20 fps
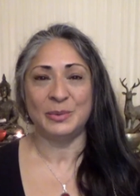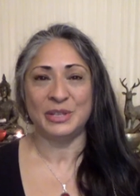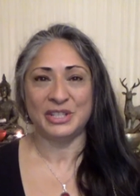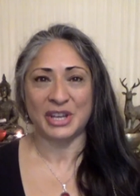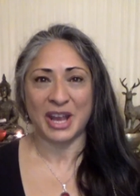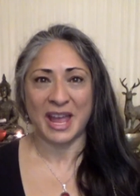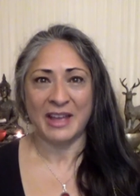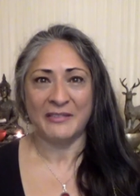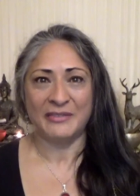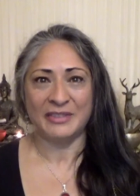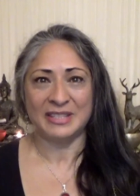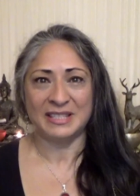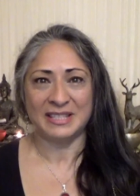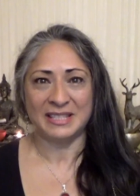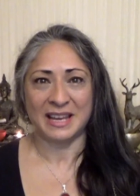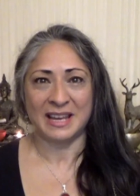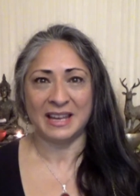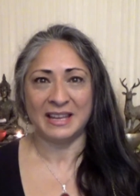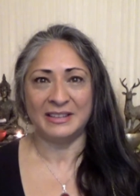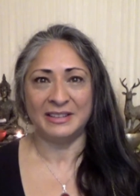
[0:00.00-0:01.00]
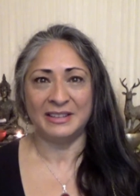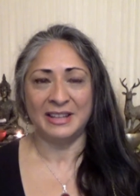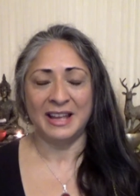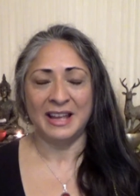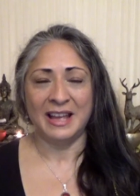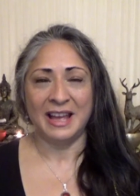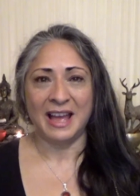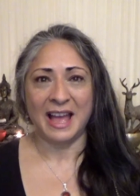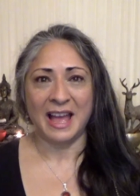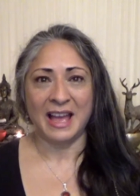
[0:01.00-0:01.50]
whichever style
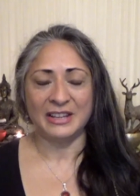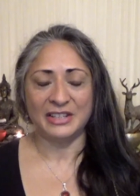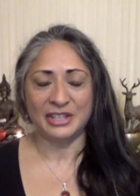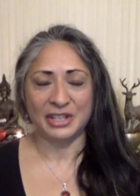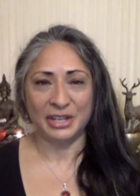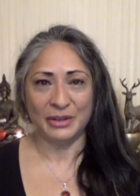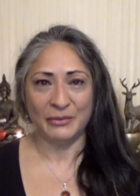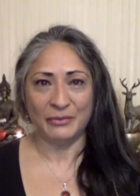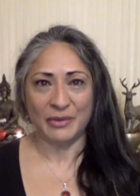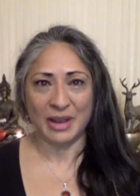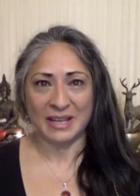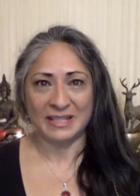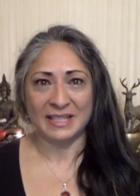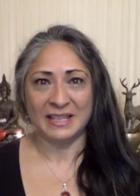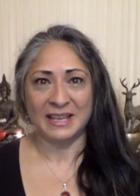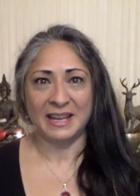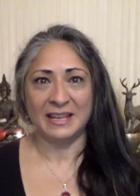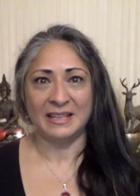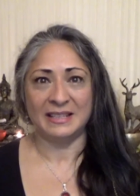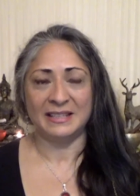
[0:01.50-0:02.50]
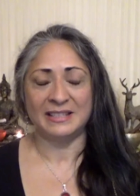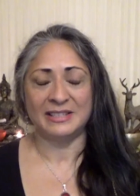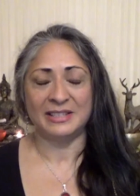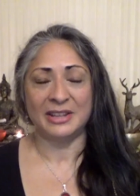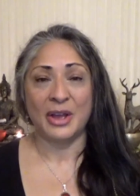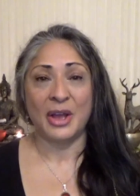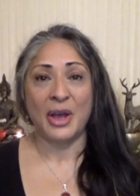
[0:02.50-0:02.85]
actually resonates